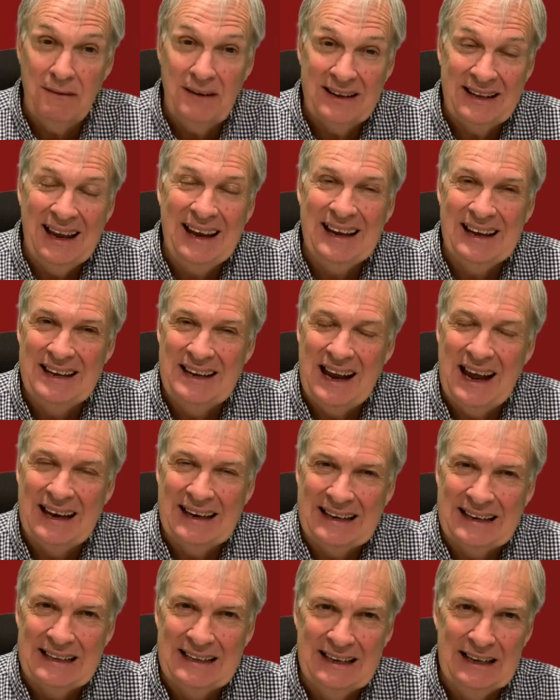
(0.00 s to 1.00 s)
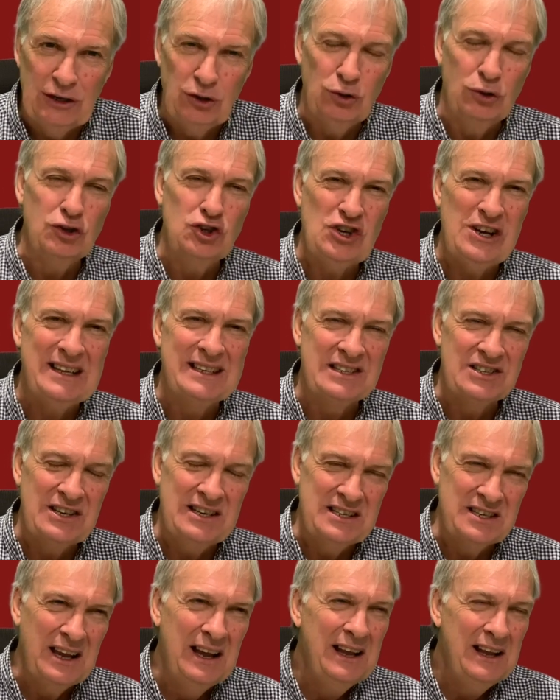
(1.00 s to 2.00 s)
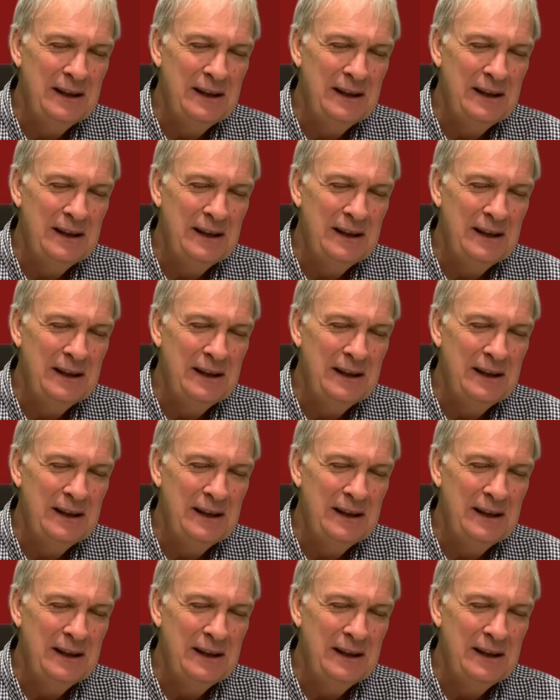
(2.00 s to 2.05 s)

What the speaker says: had 8 or 9 clear-cut chances.